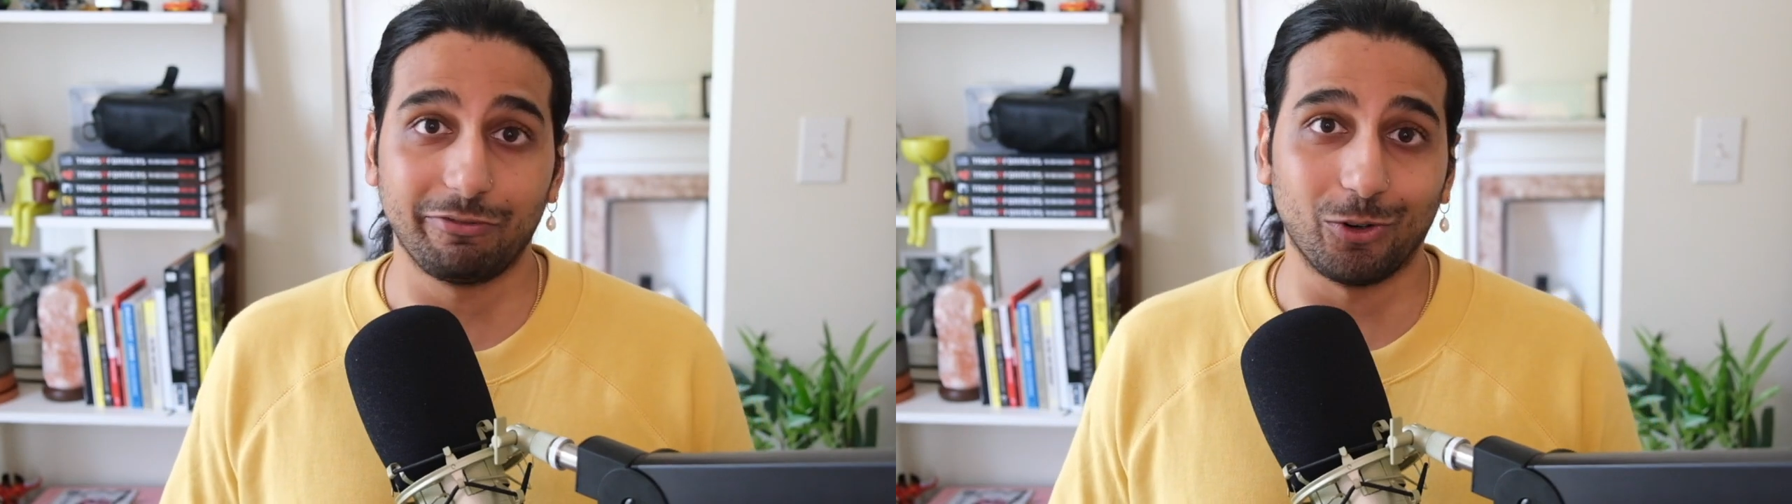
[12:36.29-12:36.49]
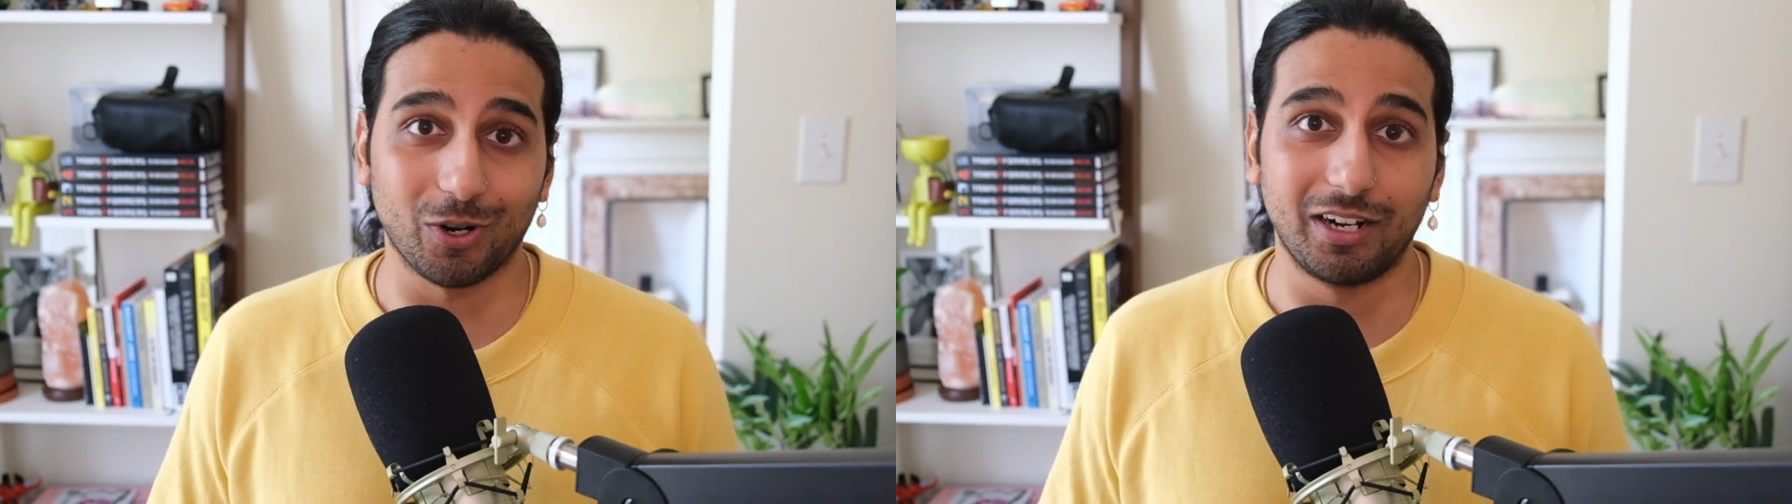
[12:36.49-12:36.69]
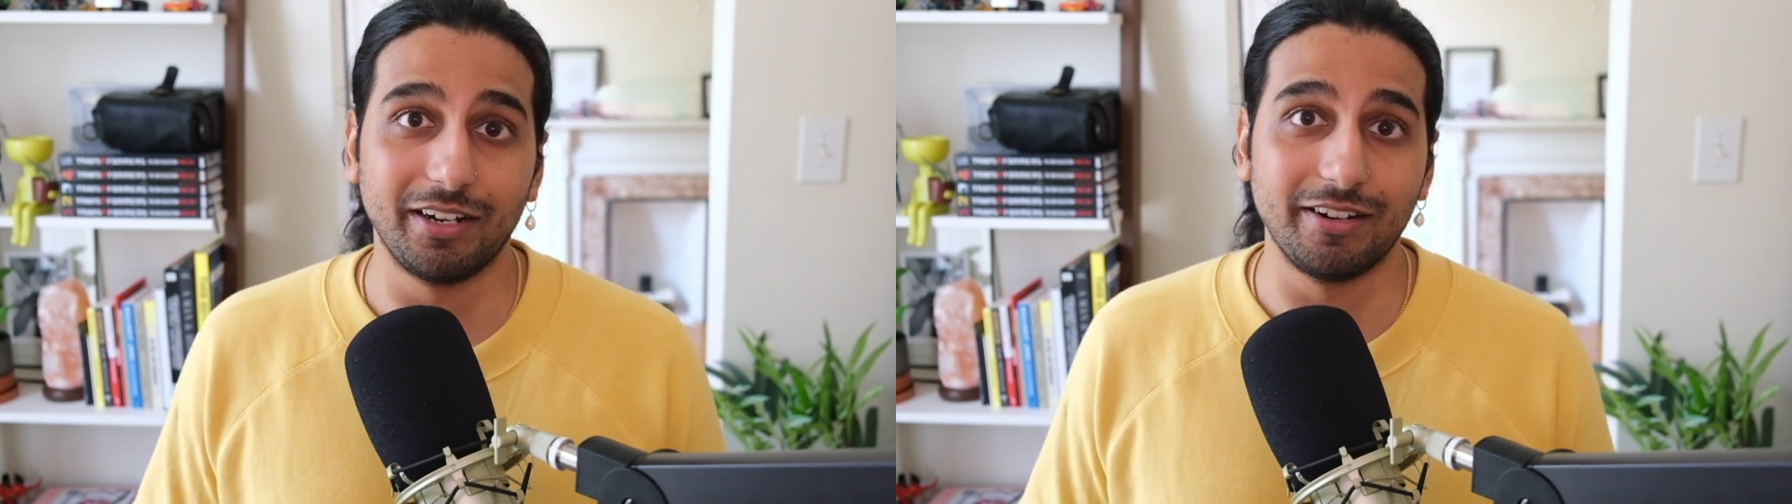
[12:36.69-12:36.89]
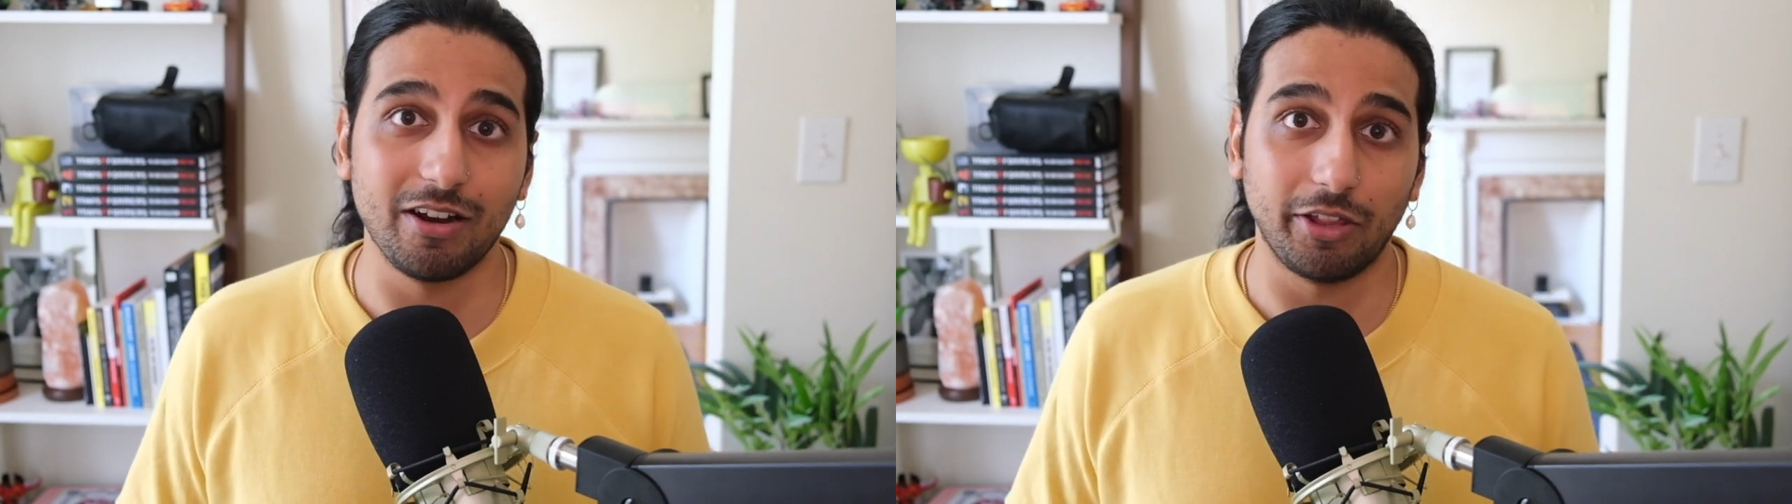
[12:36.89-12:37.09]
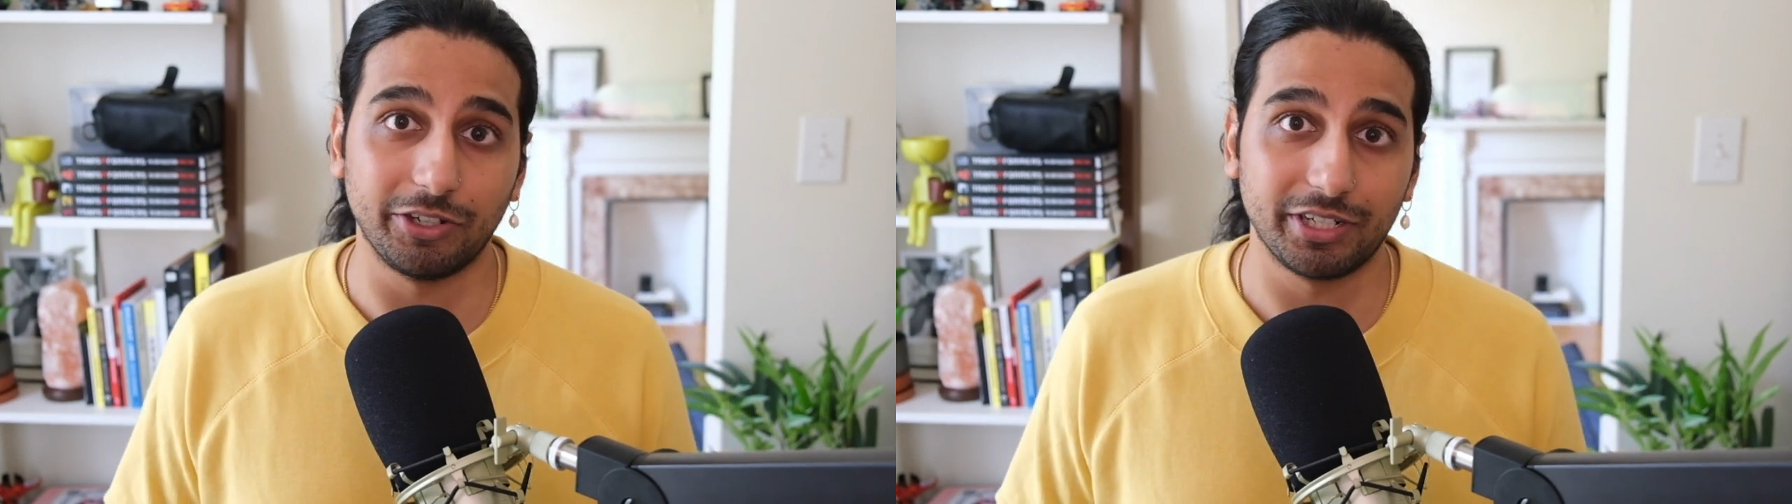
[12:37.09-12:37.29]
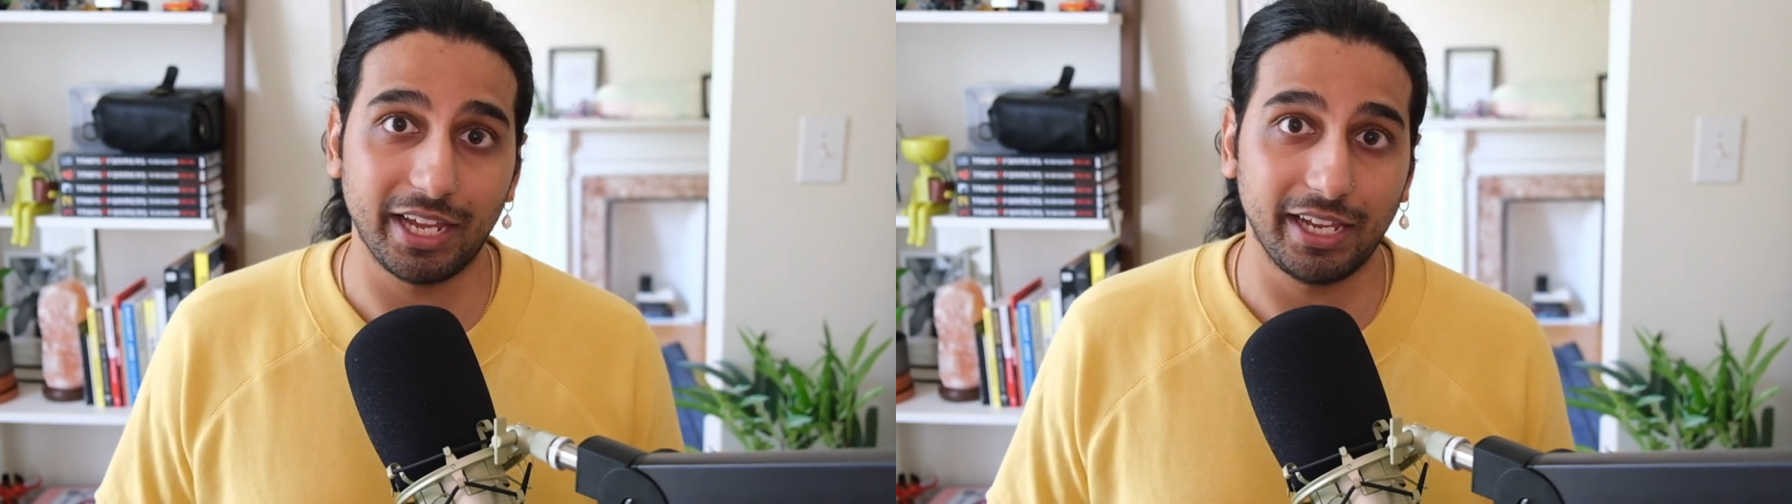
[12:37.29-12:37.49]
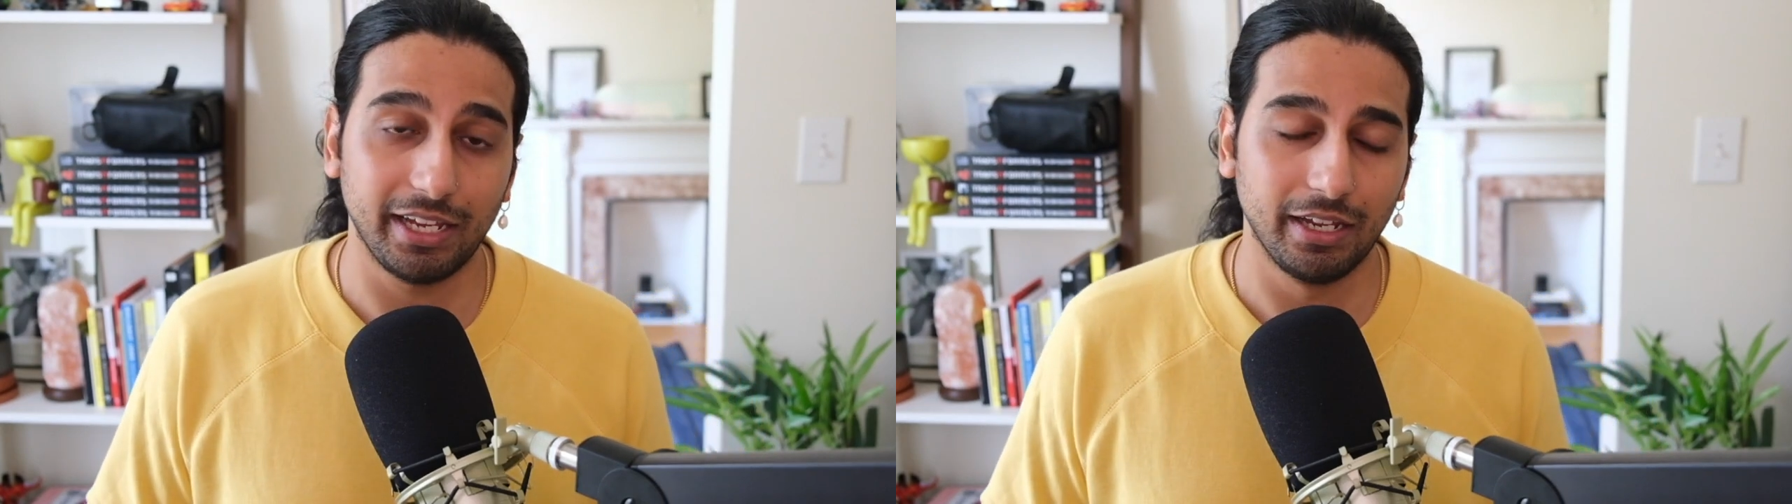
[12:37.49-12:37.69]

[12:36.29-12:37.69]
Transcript: for another day.